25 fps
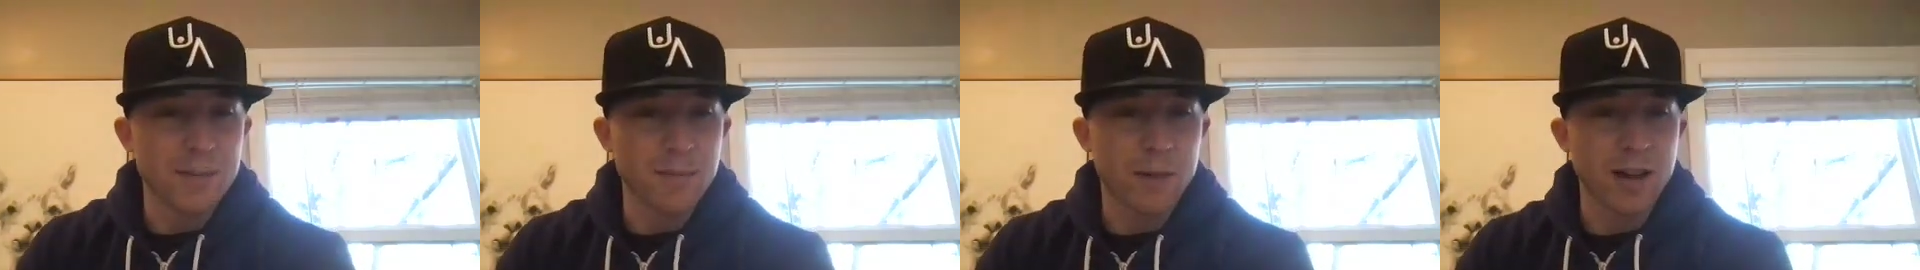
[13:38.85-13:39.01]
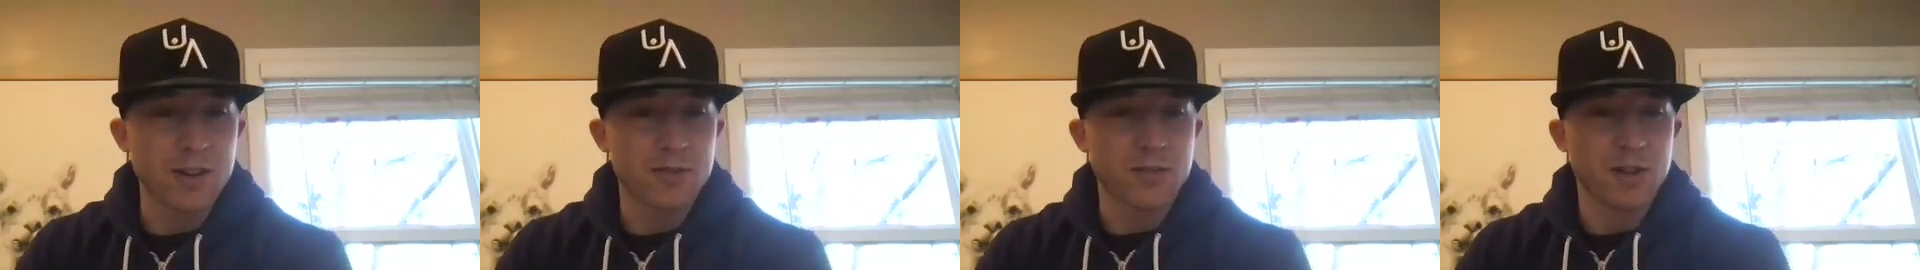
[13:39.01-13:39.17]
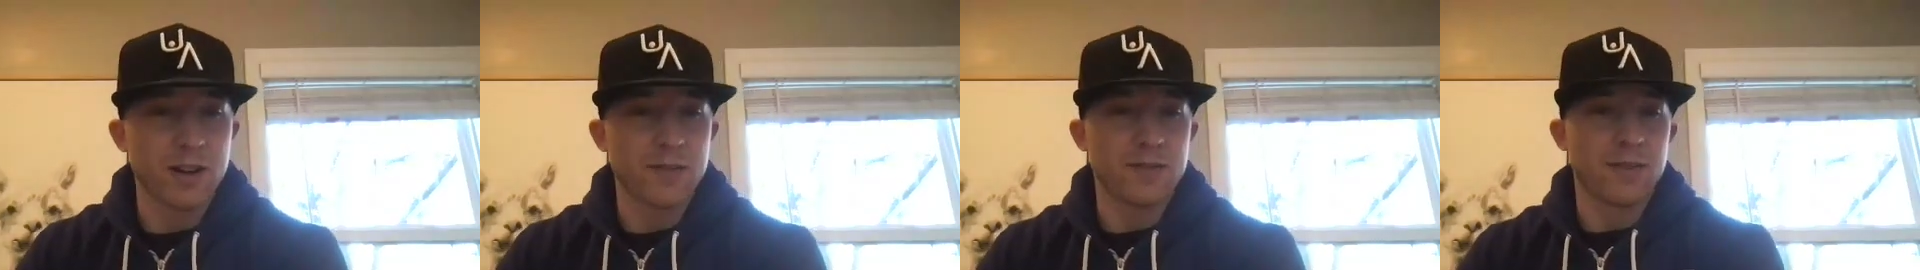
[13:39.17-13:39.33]
I
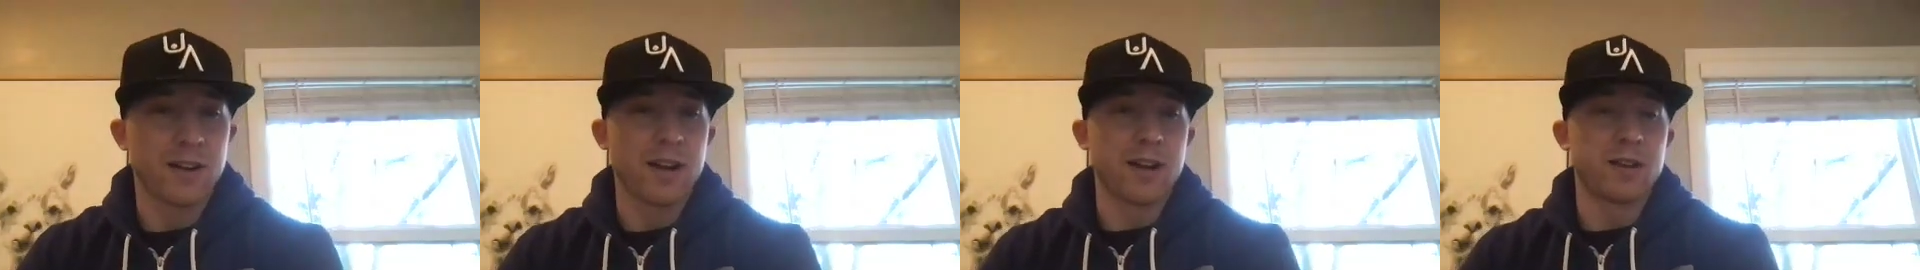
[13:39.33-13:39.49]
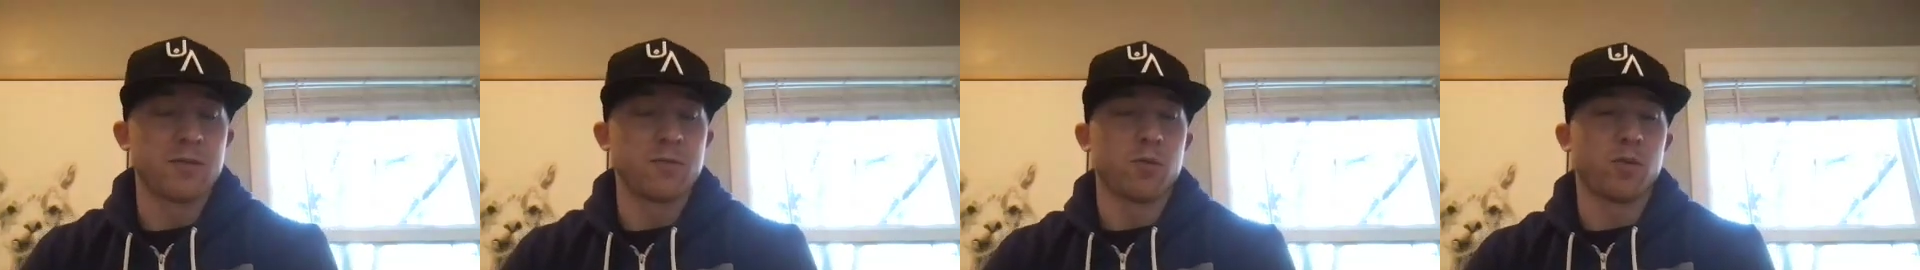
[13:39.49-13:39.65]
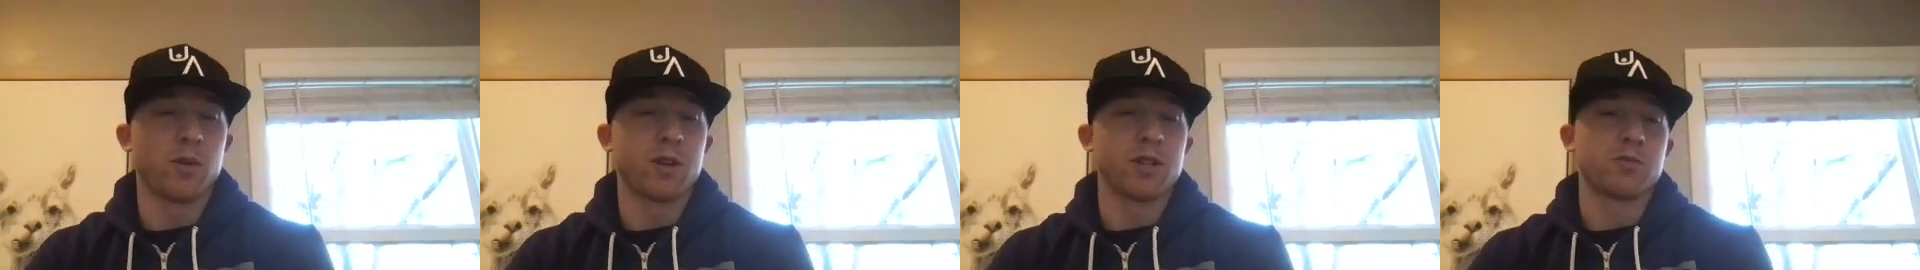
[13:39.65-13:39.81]
might try to
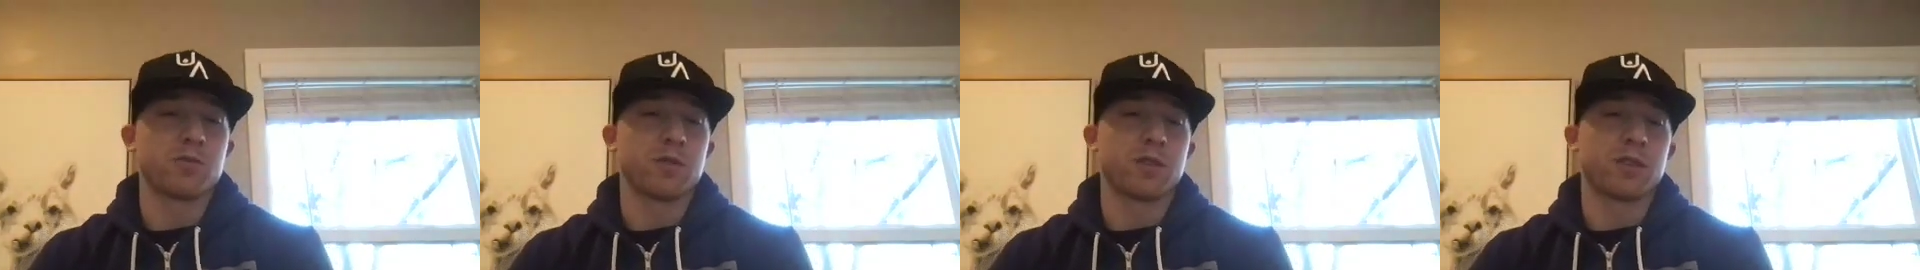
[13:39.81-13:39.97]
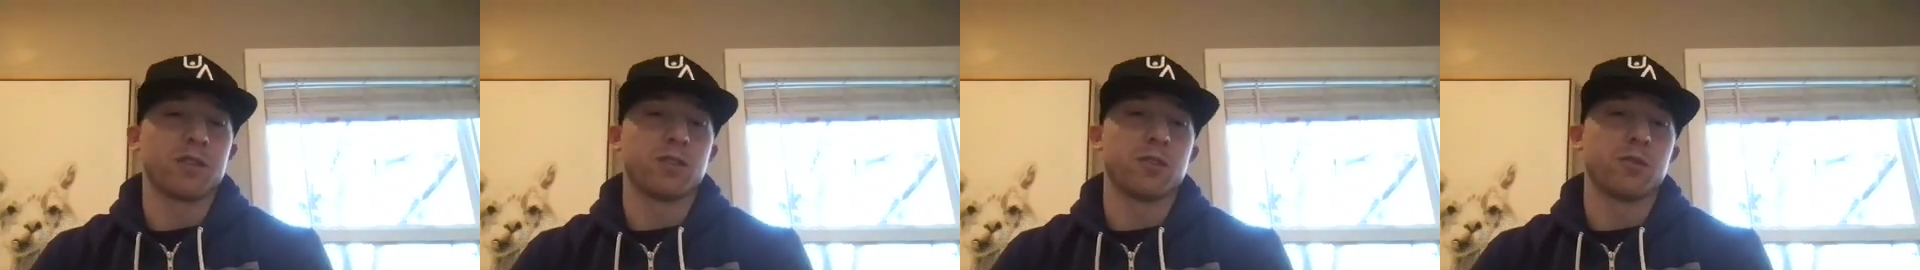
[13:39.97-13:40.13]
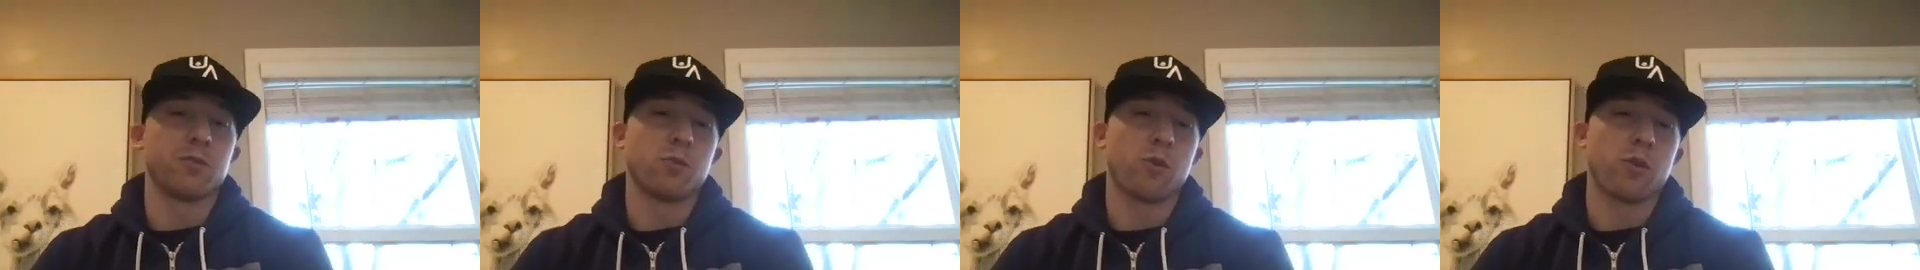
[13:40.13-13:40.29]
find ones
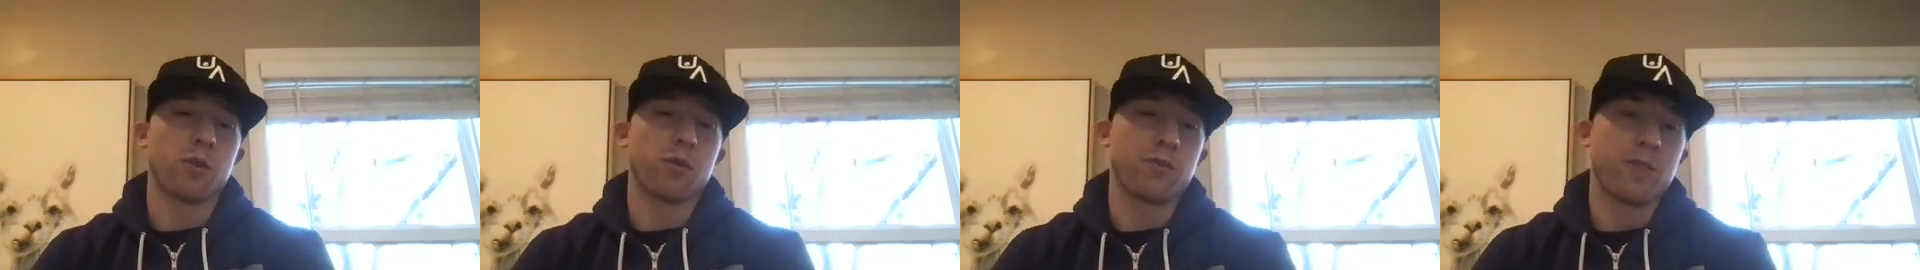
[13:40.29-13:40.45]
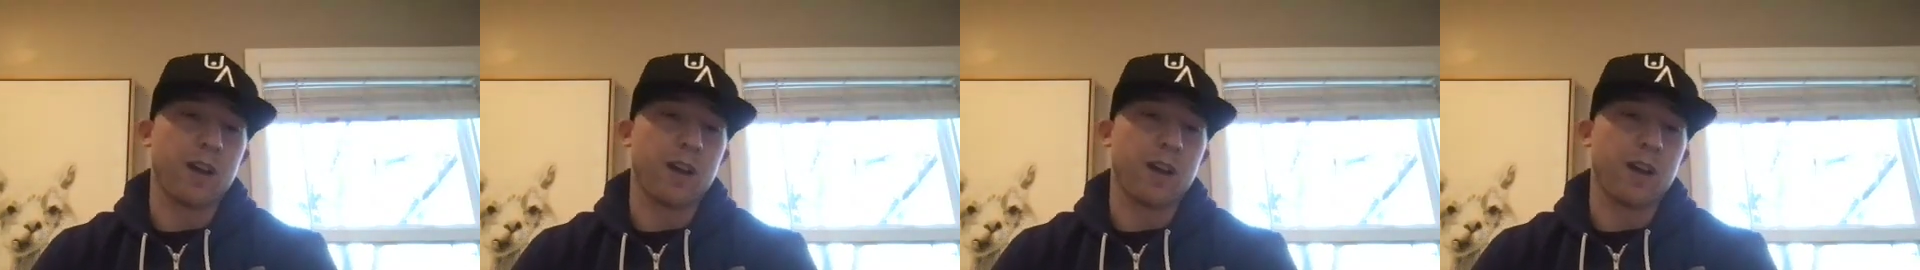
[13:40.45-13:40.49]
with a little more